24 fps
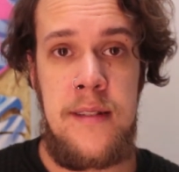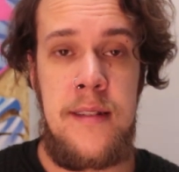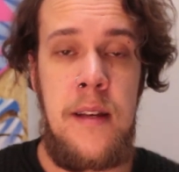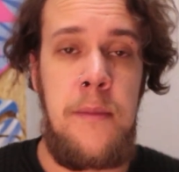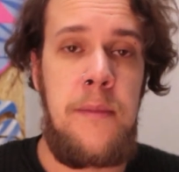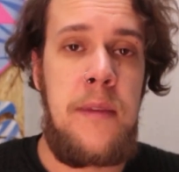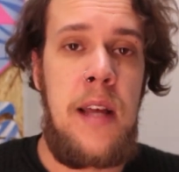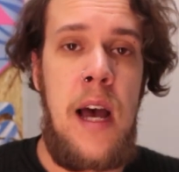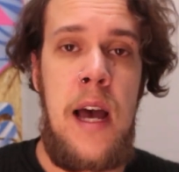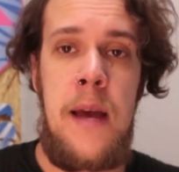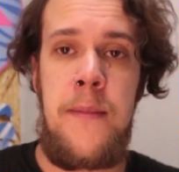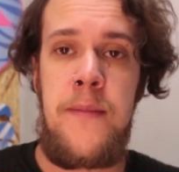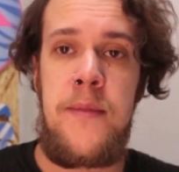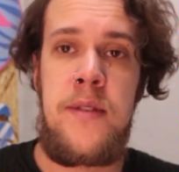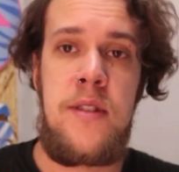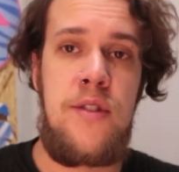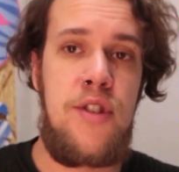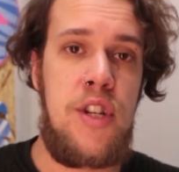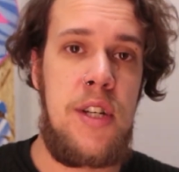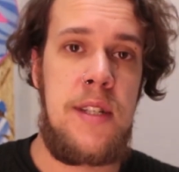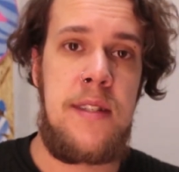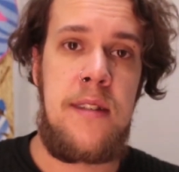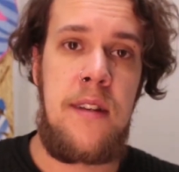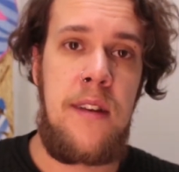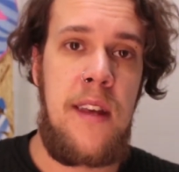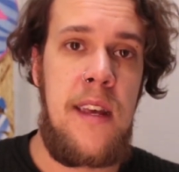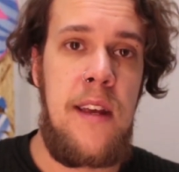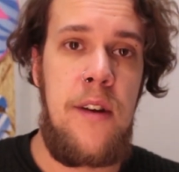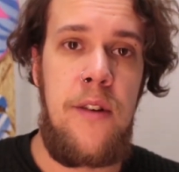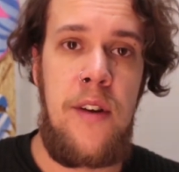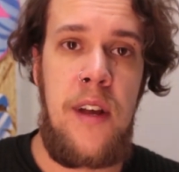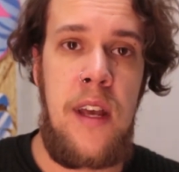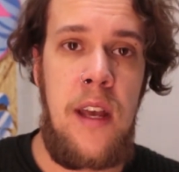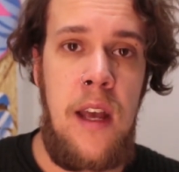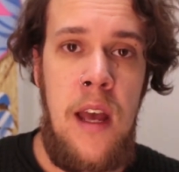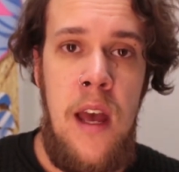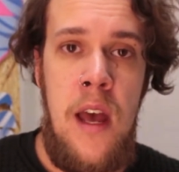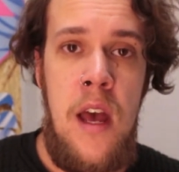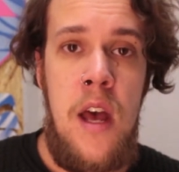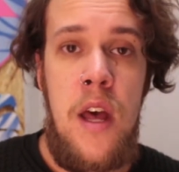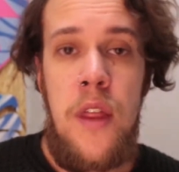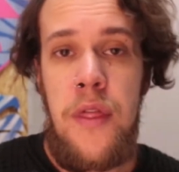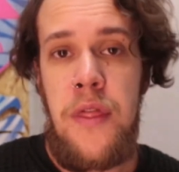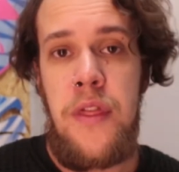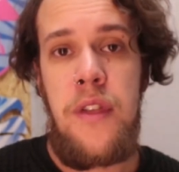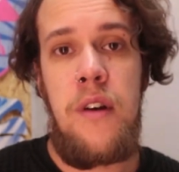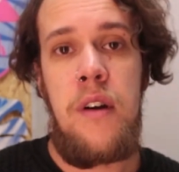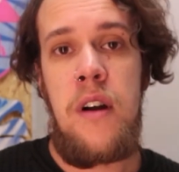Sometimes just hearing
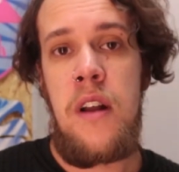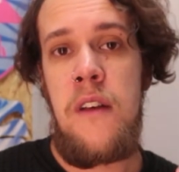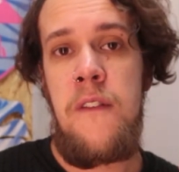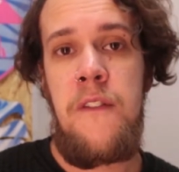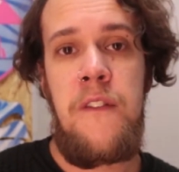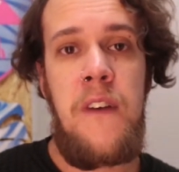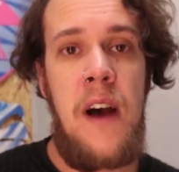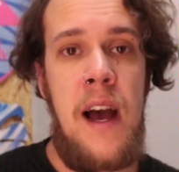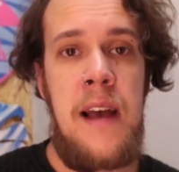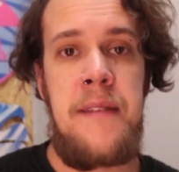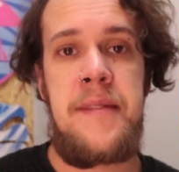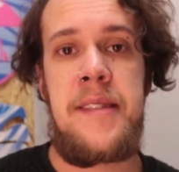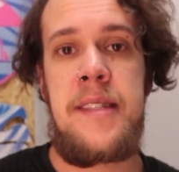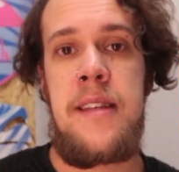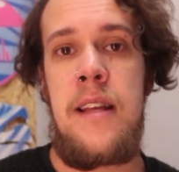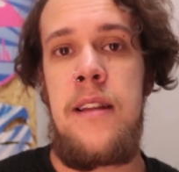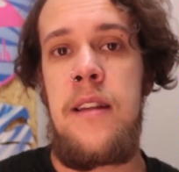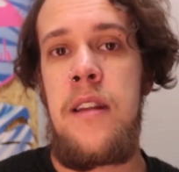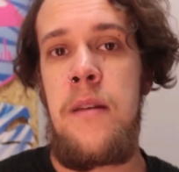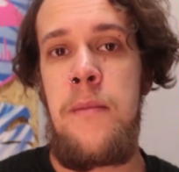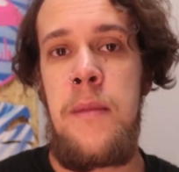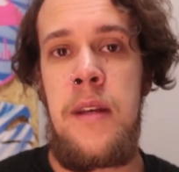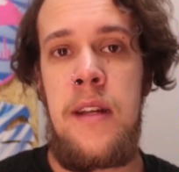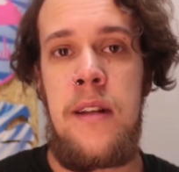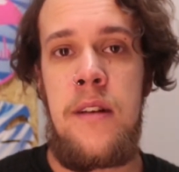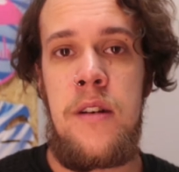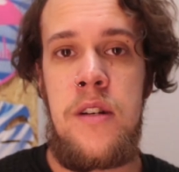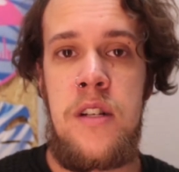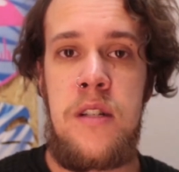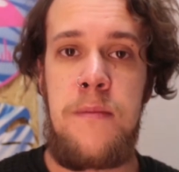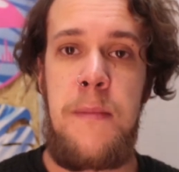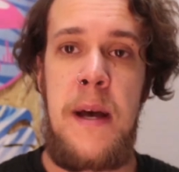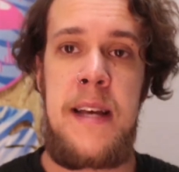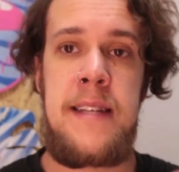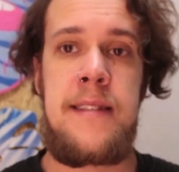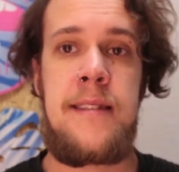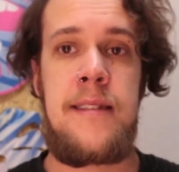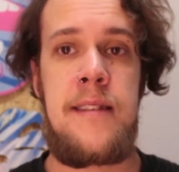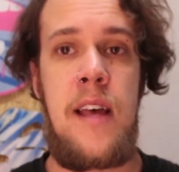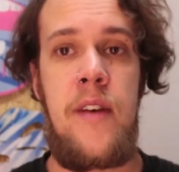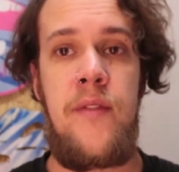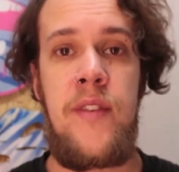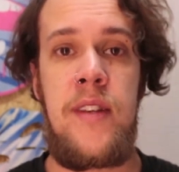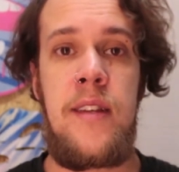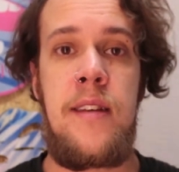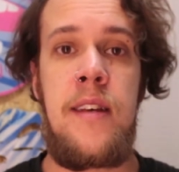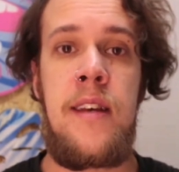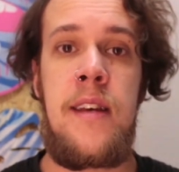35 centimeters by
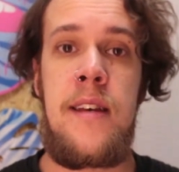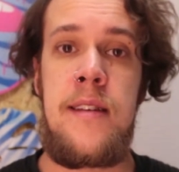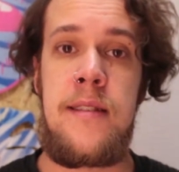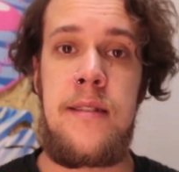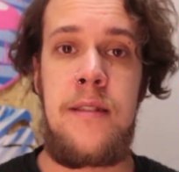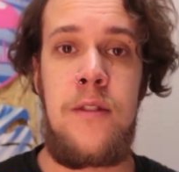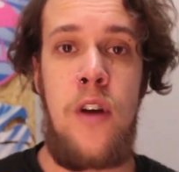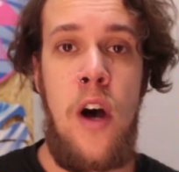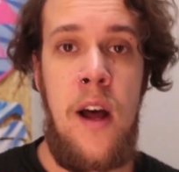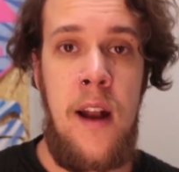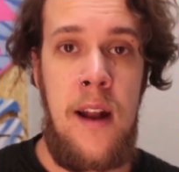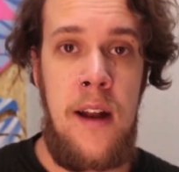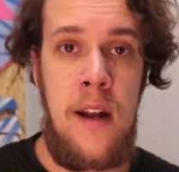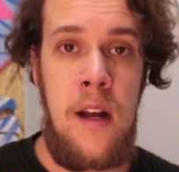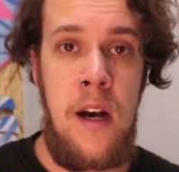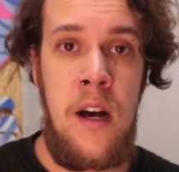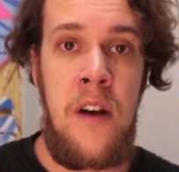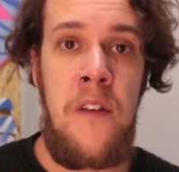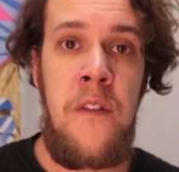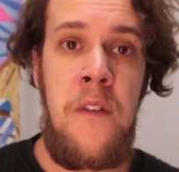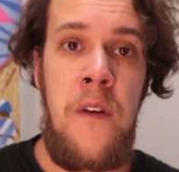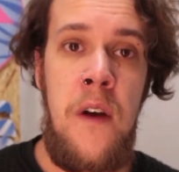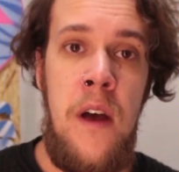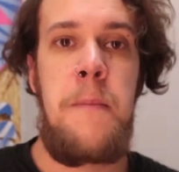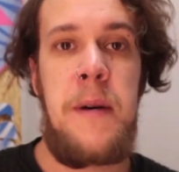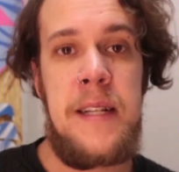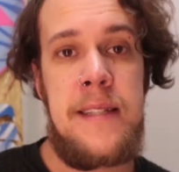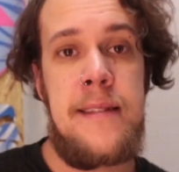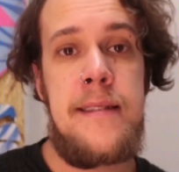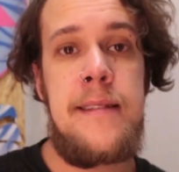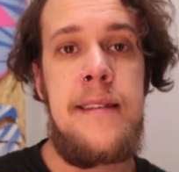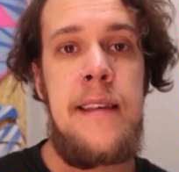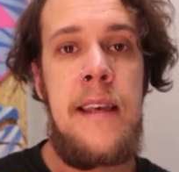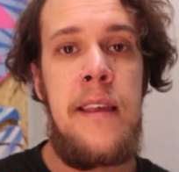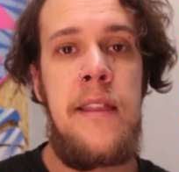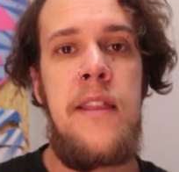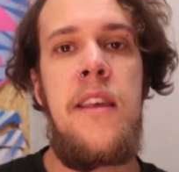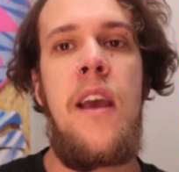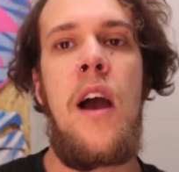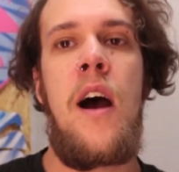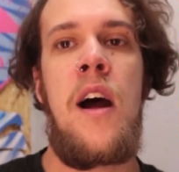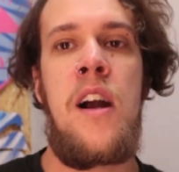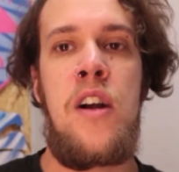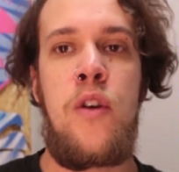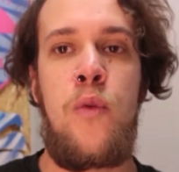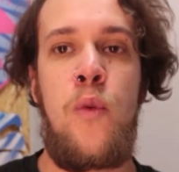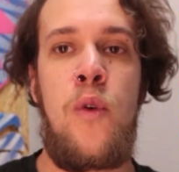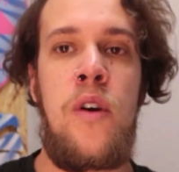70 is not enough, but seeing the
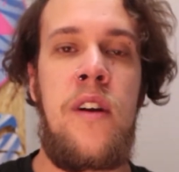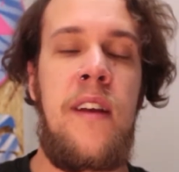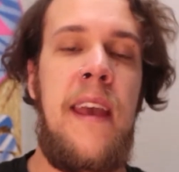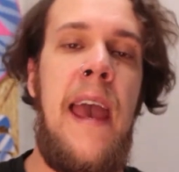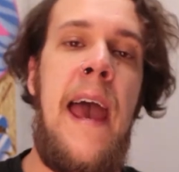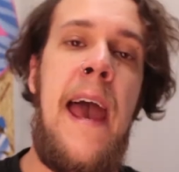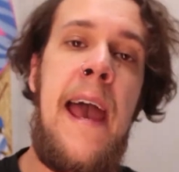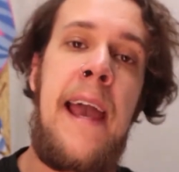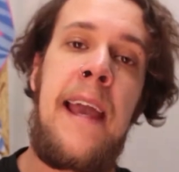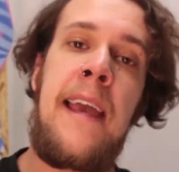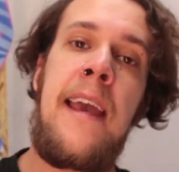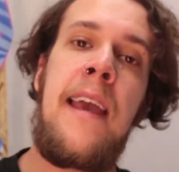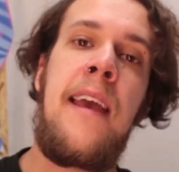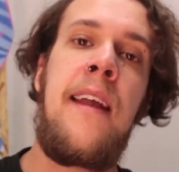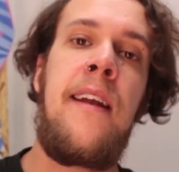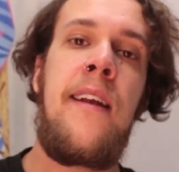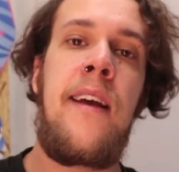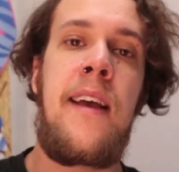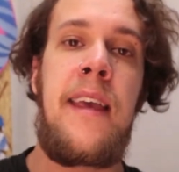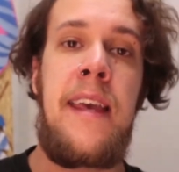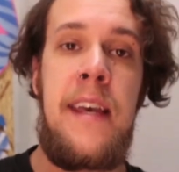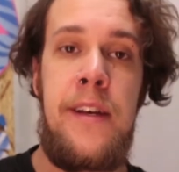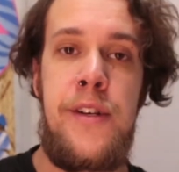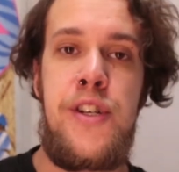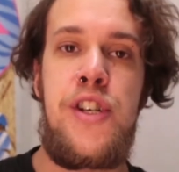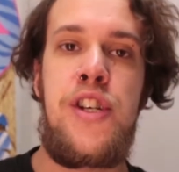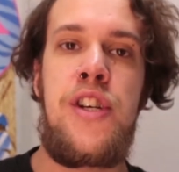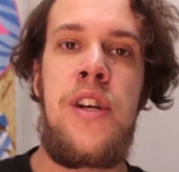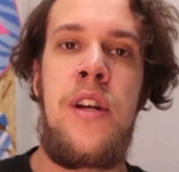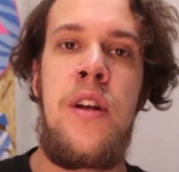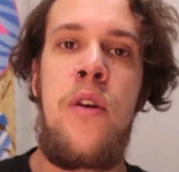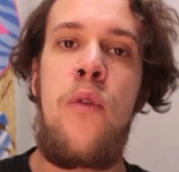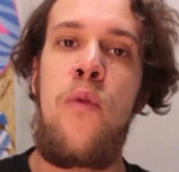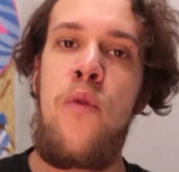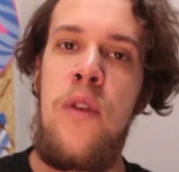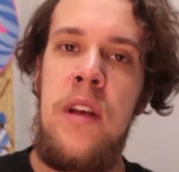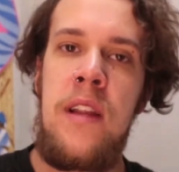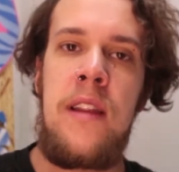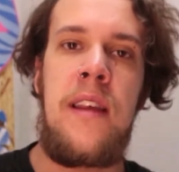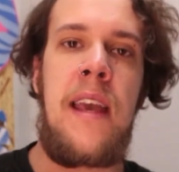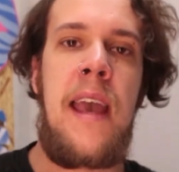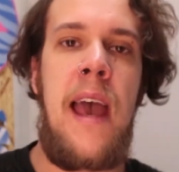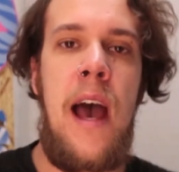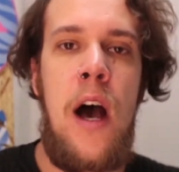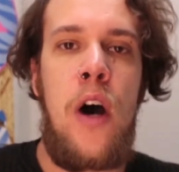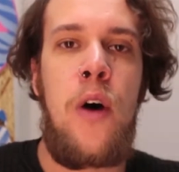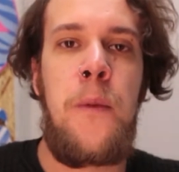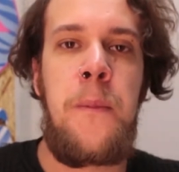artwork hanging in a kitchen
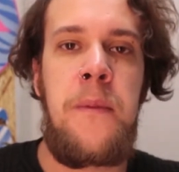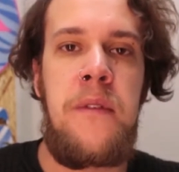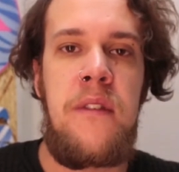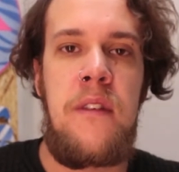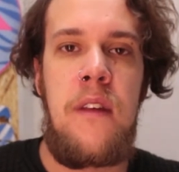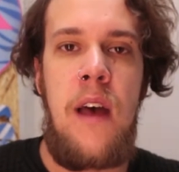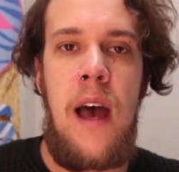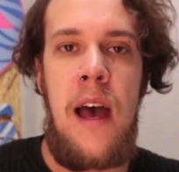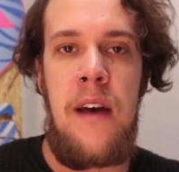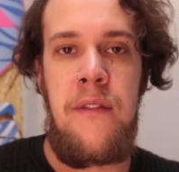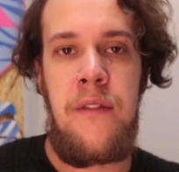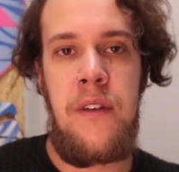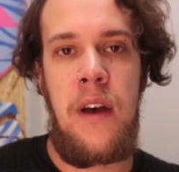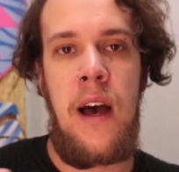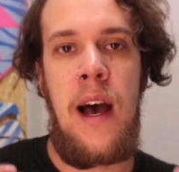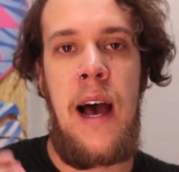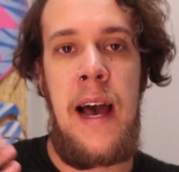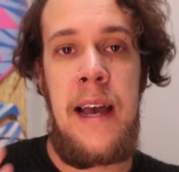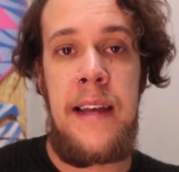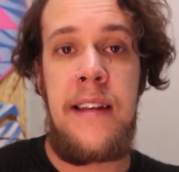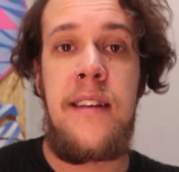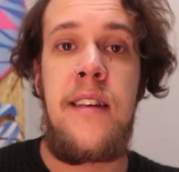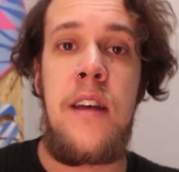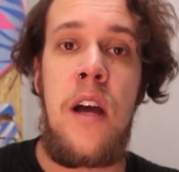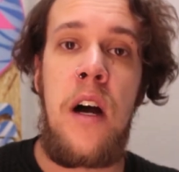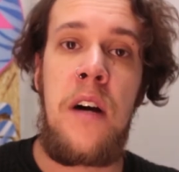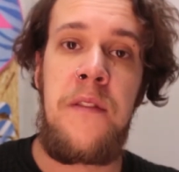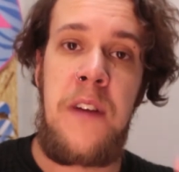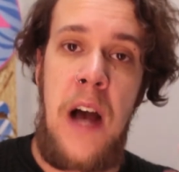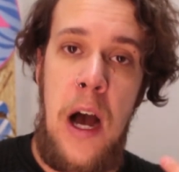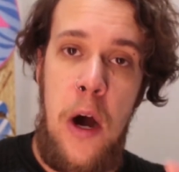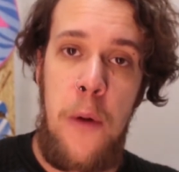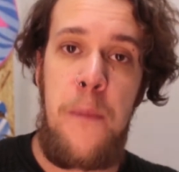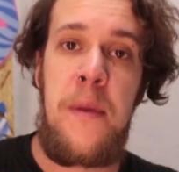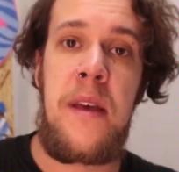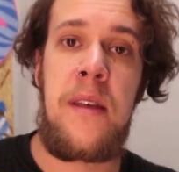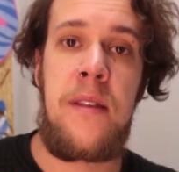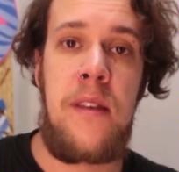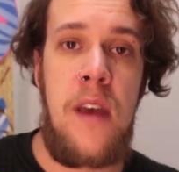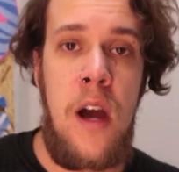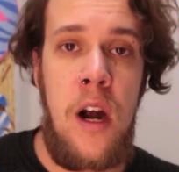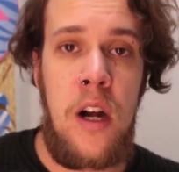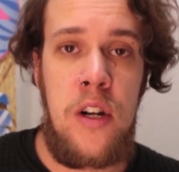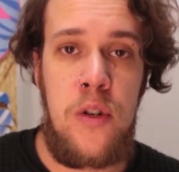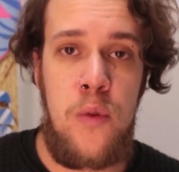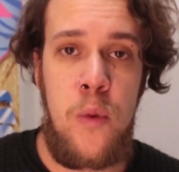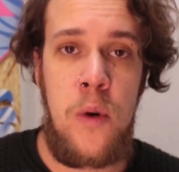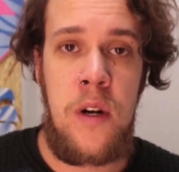really helps have an idea of how big the
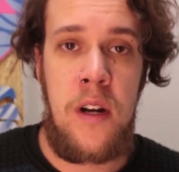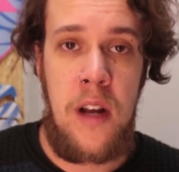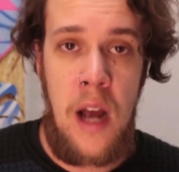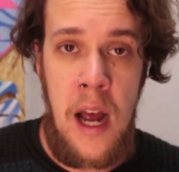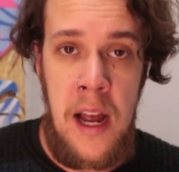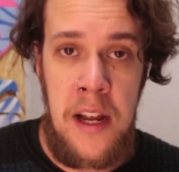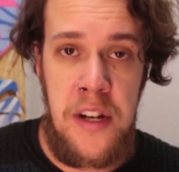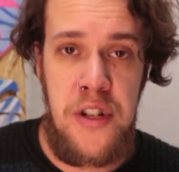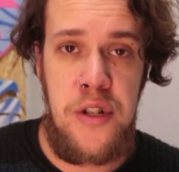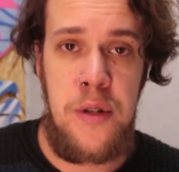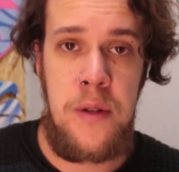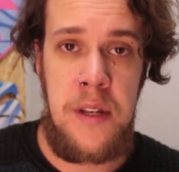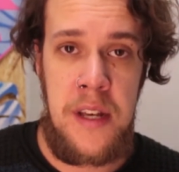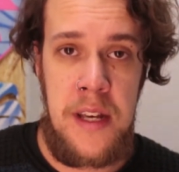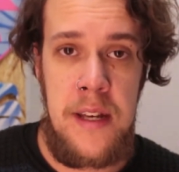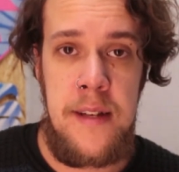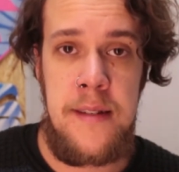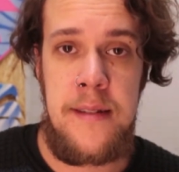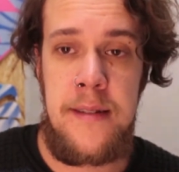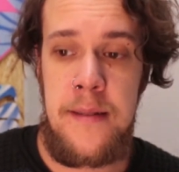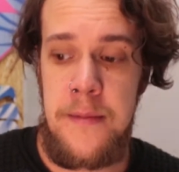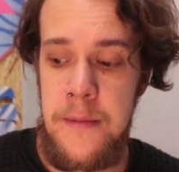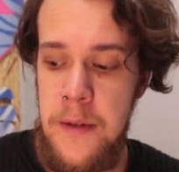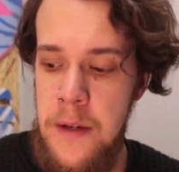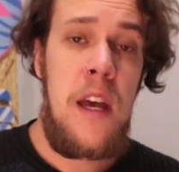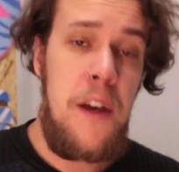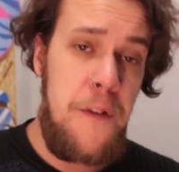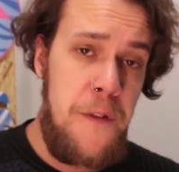artwork actually is.